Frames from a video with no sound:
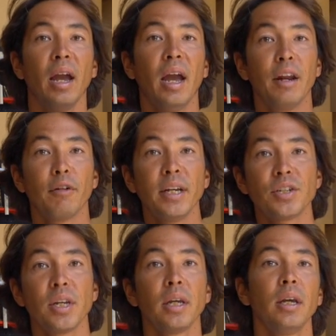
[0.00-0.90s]
and
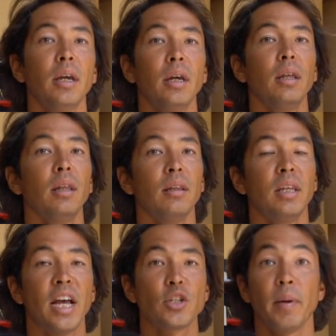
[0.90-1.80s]
racing,
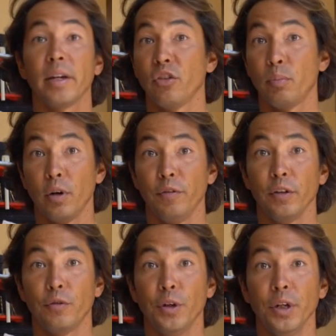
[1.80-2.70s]
the Aspect is
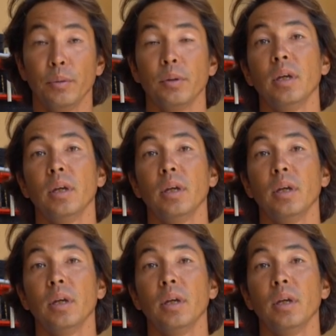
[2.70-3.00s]
perfect for you.